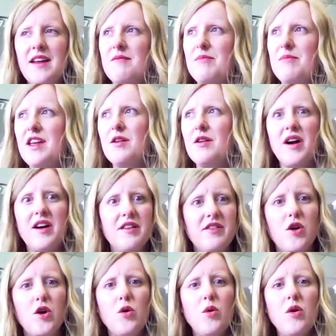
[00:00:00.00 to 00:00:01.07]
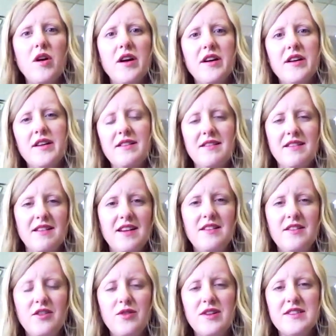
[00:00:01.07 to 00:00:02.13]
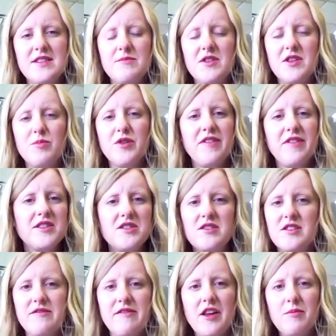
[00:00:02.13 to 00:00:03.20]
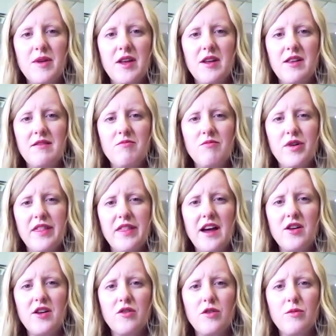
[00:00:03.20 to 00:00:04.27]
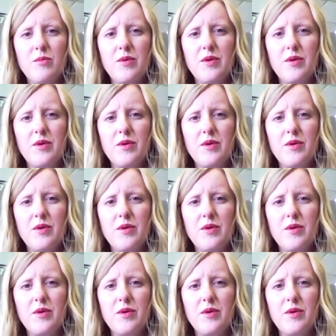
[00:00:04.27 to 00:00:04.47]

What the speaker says: being a part of the cohort and doing some of the professional development with that group?